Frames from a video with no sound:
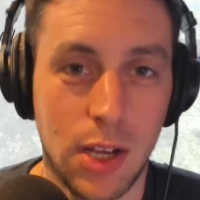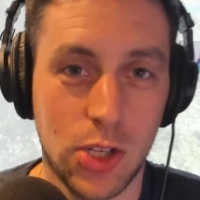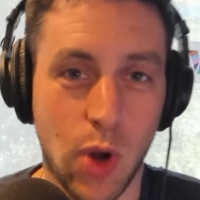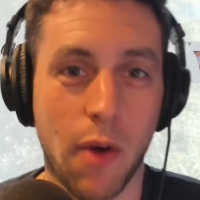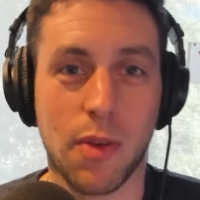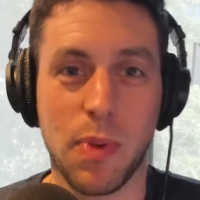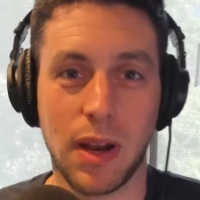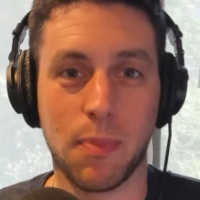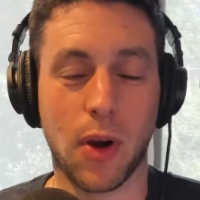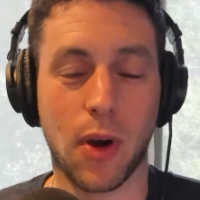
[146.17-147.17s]
So I would have been
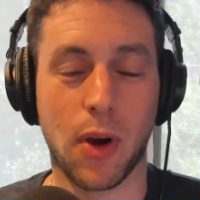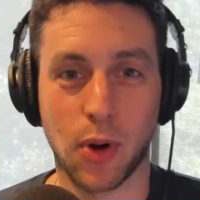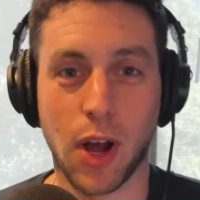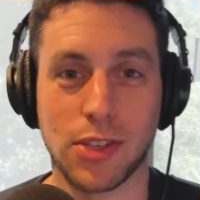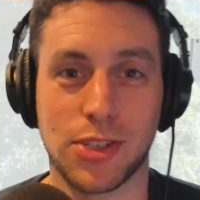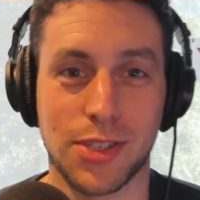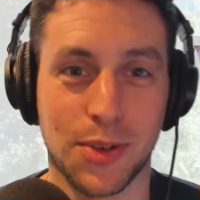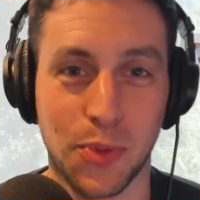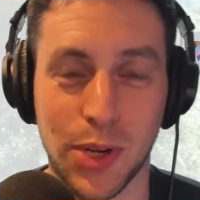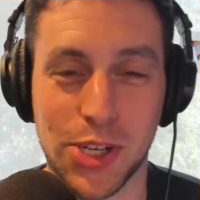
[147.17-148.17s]
at Parc des Princes,
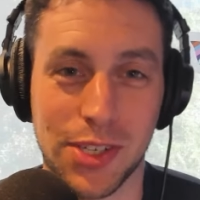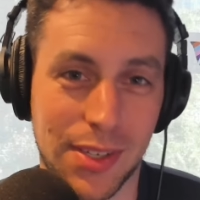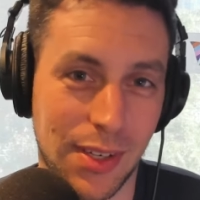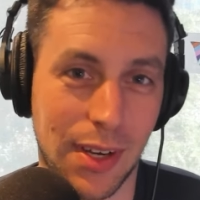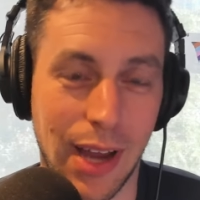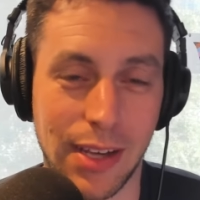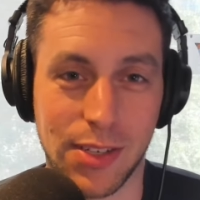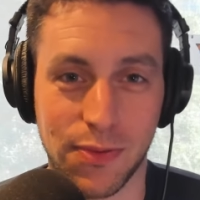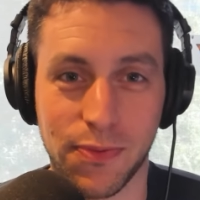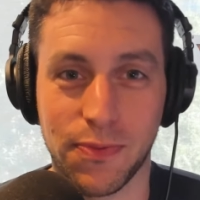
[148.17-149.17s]
which is a
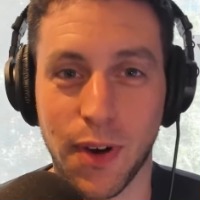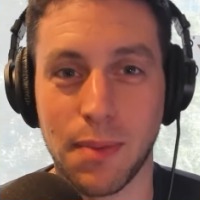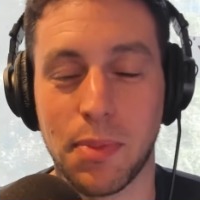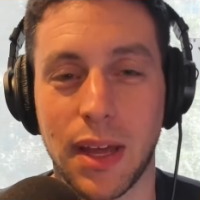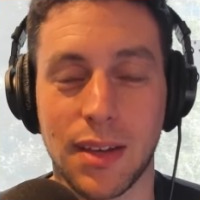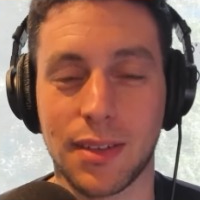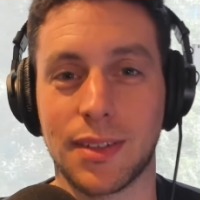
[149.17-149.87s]
nice, fun bit.